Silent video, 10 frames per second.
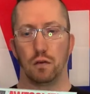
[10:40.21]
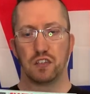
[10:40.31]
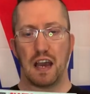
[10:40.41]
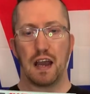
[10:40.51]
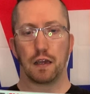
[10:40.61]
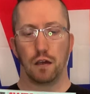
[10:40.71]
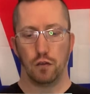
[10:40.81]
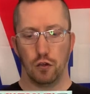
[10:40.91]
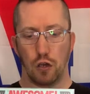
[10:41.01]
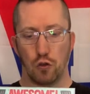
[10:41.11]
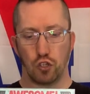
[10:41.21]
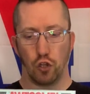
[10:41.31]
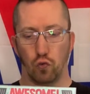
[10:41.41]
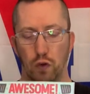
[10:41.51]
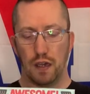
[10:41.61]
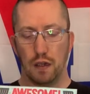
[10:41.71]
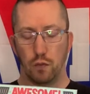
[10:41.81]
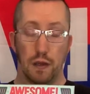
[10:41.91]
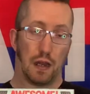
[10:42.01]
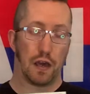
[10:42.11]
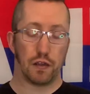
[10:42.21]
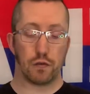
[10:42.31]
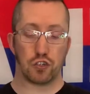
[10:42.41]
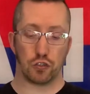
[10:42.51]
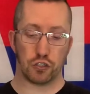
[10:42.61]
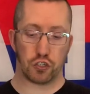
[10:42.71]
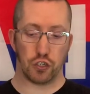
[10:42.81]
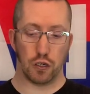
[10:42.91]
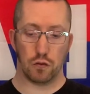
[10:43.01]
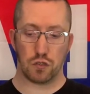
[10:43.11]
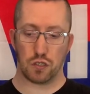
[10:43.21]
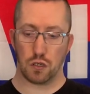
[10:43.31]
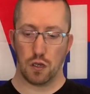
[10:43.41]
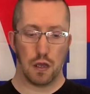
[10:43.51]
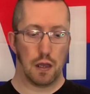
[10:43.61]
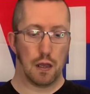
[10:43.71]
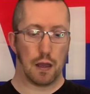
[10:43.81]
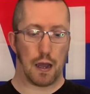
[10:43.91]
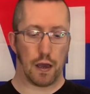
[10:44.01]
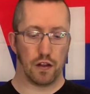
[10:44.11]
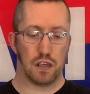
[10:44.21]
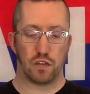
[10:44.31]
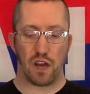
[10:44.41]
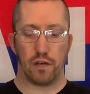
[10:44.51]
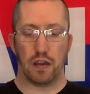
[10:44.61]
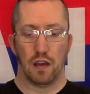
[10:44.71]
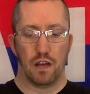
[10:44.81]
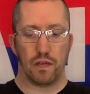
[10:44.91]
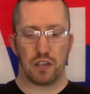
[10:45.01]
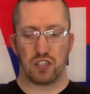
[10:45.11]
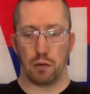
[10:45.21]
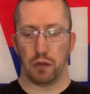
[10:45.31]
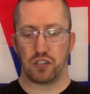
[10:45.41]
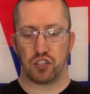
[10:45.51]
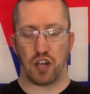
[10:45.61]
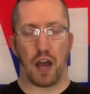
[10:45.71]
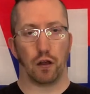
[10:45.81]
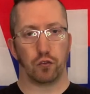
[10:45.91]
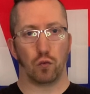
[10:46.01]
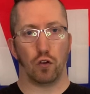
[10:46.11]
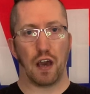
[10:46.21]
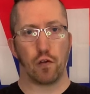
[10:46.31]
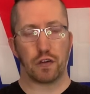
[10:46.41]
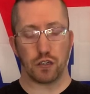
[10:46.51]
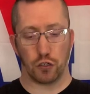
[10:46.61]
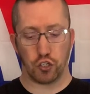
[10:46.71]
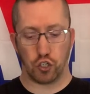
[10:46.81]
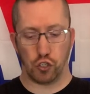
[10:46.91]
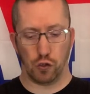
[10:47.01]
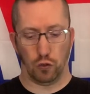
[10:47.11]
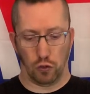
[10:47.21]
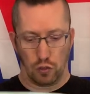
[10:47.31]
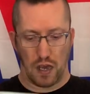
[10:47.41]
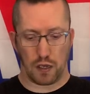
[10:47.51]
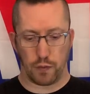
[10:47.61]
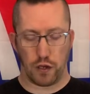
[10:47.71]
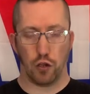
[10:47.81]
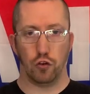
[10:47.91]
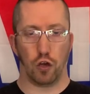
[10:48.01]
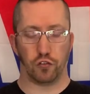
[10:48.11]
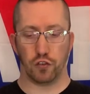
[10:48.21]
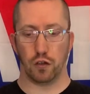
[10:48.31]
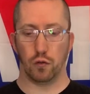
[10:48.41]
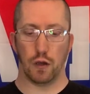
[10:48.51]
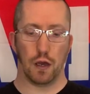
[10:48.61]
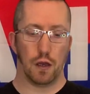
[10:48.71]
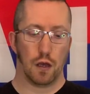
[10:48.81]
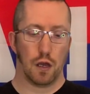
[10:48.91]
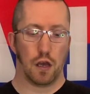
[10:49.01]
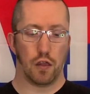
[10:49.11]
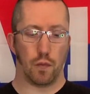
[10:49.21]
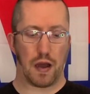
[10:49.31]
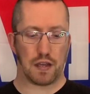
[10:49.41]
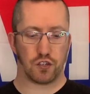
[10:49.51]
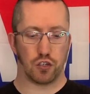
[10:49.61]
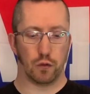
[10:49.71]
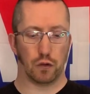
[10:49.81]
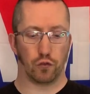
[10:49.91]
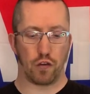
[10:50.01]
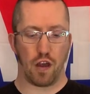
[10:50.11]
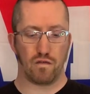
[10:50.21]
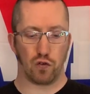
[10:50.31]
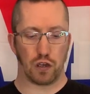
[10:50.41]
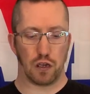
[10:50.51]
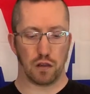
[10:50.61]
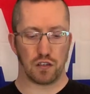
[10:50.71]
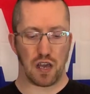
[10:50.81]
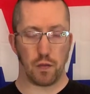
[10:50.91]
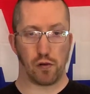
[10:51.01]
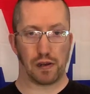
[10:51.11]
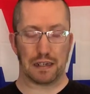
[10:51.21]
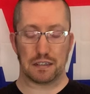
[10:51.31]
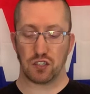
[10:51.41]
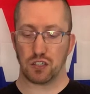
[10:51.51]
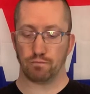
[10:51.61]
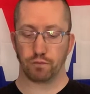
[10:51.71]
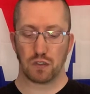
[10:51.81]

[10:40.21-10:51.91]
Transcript: tag that goes on the wing, a bit like the original Astute. And it's very similar style to what that original Astute looked like, a bit of nod to the past two-wheel drive buggy that Tamiya released.